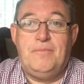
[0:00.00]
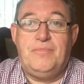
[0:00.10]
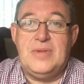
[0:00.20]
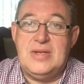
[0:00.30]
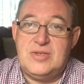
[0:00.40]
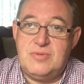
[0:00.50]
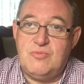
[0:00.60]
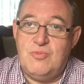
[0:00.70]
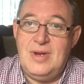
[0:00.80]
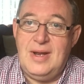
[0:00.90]
It's
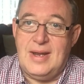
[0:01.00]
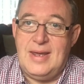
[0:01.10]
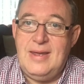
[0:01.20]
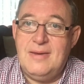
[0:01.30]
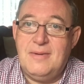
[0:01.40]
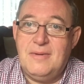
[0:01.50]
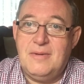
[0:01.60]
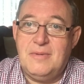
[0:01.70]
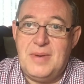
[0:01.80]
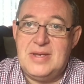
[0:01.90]
really
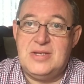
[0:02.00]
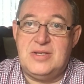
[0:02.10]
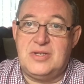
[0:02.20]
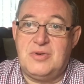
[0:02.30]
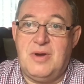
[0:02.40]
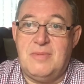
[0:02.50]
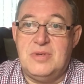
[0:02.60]
better described